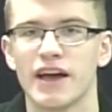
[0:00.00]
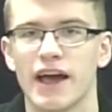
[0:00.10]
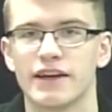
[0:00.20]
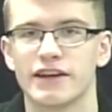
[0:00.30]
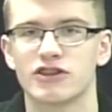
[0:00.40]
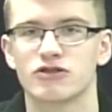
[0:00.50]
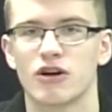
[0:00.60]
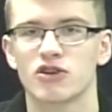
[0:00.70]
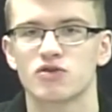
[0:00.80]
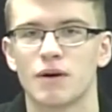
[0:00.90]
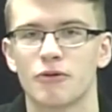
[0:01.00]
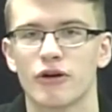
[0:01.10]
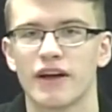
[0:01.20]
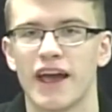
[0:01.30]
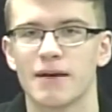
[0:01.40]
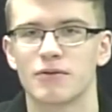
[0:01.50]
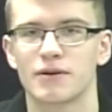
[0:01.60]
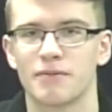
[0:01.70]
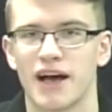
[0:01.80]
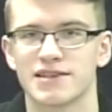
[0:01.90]
and a strong swimmer able
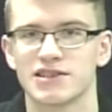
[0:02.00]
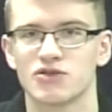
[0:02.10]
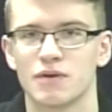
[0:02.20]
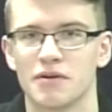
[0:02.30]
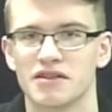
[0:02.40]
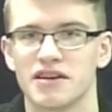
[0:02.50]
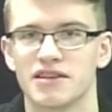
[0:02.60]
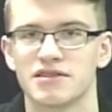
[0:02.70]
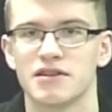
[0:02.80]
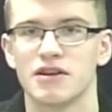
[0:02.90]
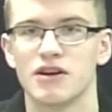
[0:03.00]
to pass a swimming test.